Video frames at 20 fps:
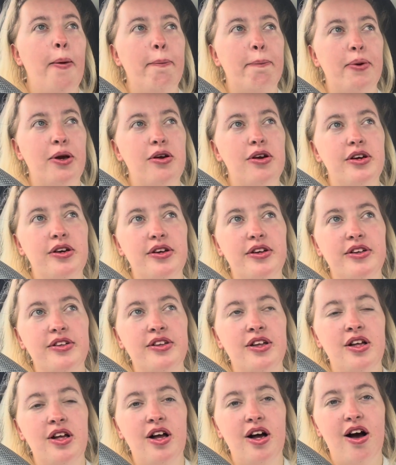
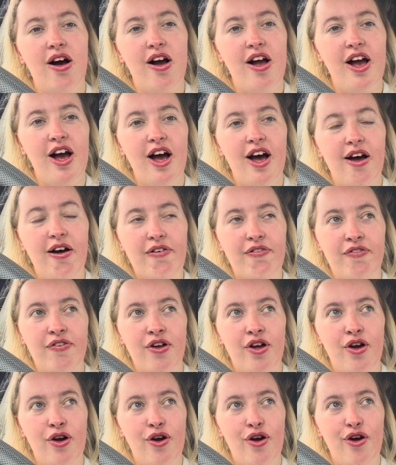because I have
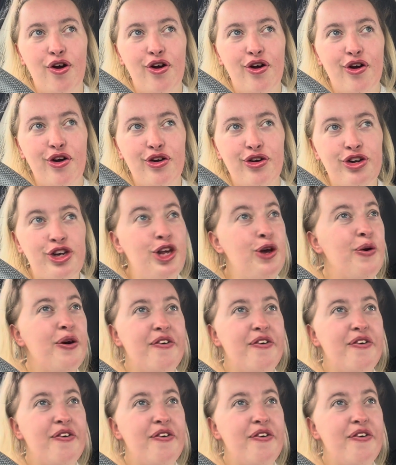2